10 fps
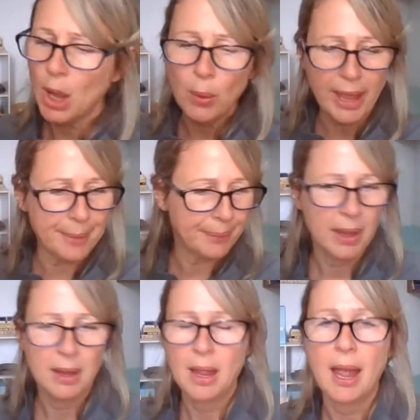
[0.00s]
Okay,
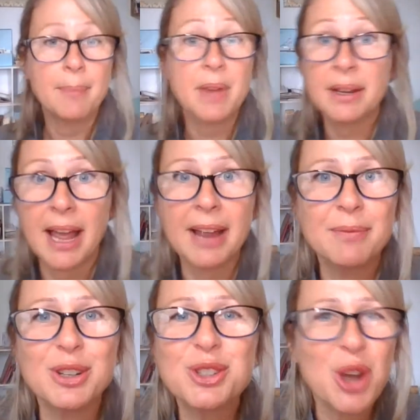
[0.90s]

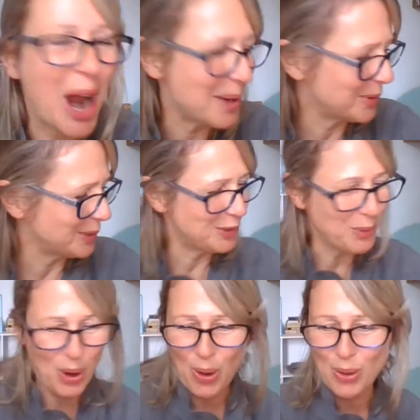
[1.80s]
I could
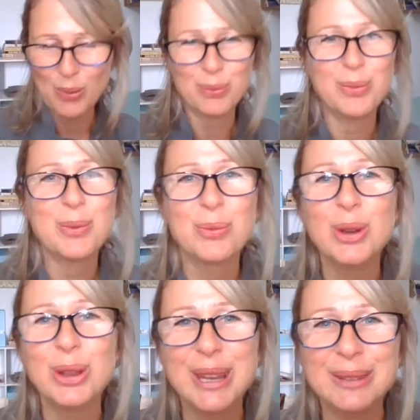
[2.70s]
do a whole
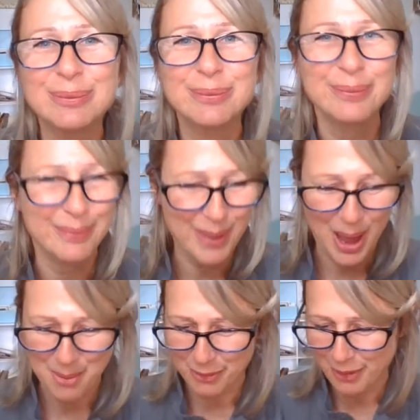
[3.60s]
really
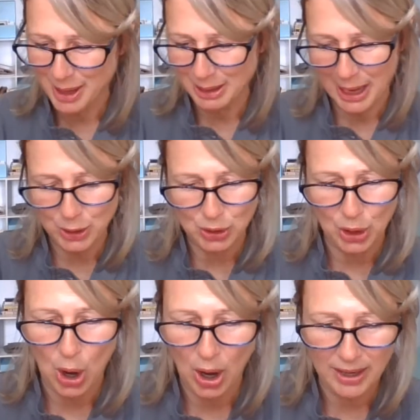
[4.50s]
fun
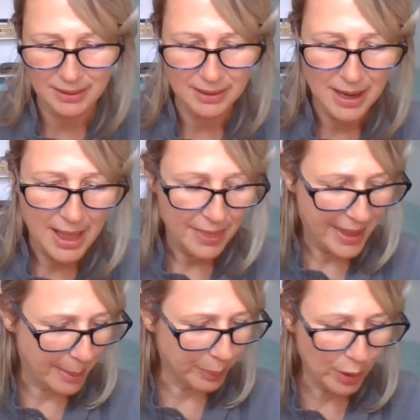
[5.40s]
lecture on
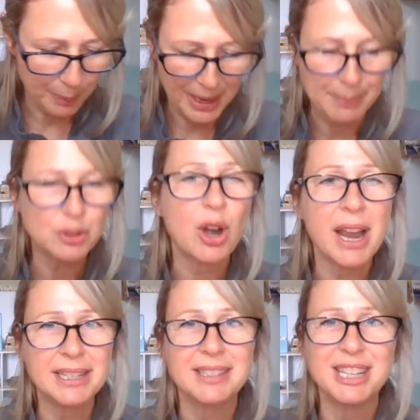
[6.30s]
that book, but I'm
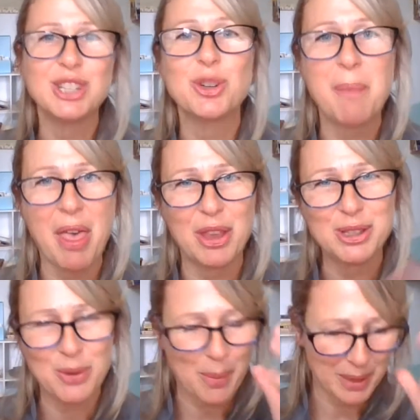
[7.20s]
trying to teach a
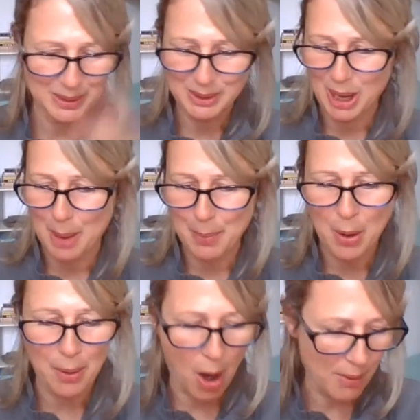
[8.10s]
method, so I'm going to stop.
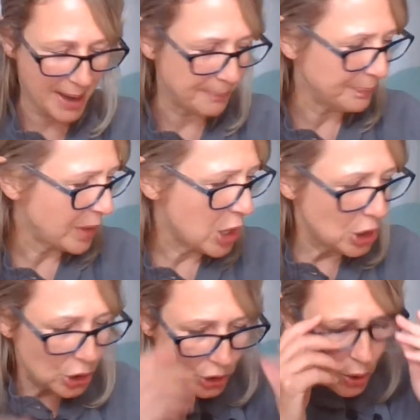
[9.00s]
Oh, all right.
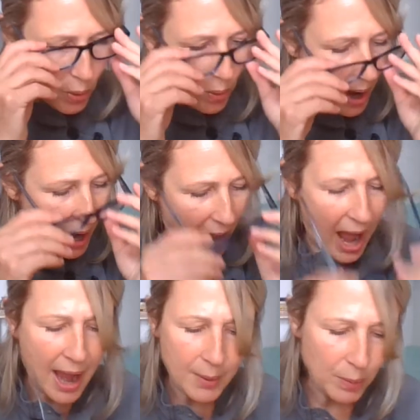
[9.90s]
So
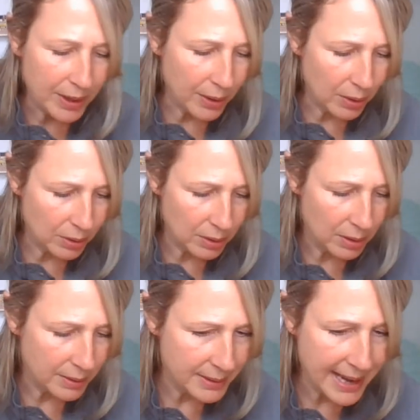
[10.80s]
I will
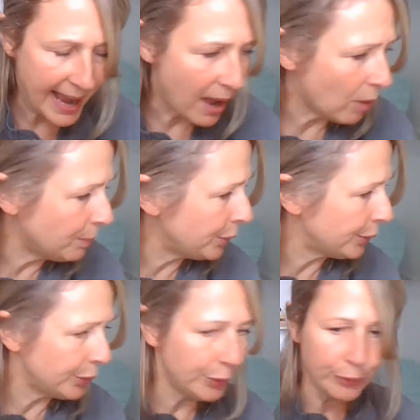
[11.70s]
now
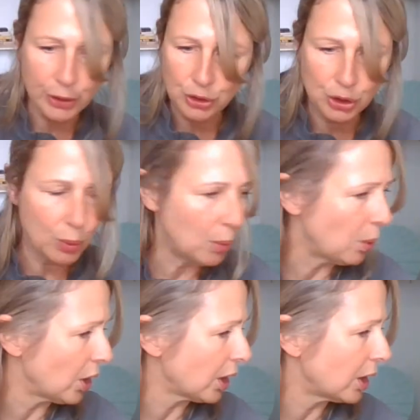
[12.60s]
move to a
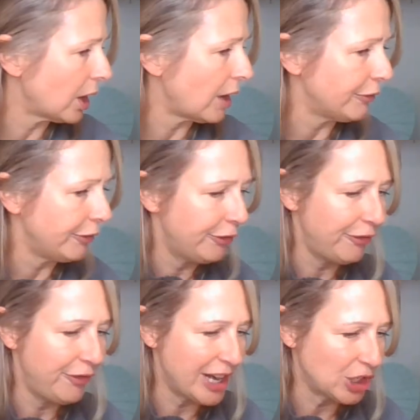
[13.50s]
work of
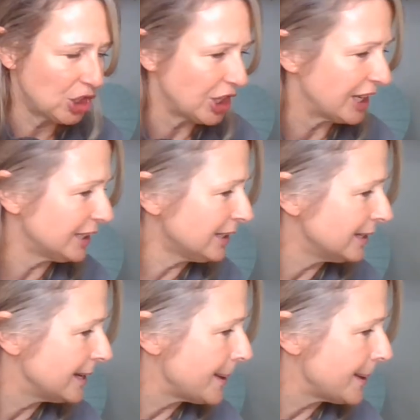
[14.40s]
fiction,